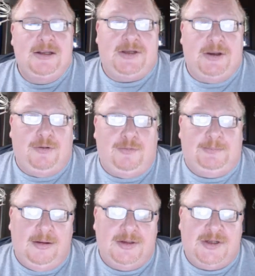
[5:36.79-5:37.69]
So
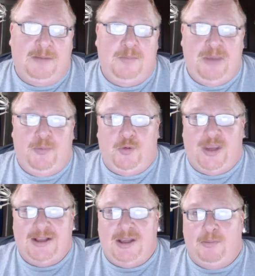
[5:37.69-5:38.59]
some people
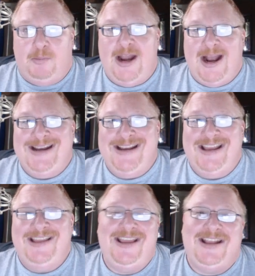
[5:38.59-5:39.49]
get the bright
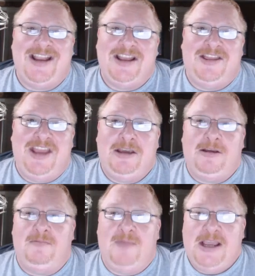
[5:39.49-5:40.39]
idea that they
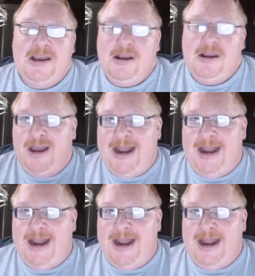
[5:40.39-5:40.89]
think they can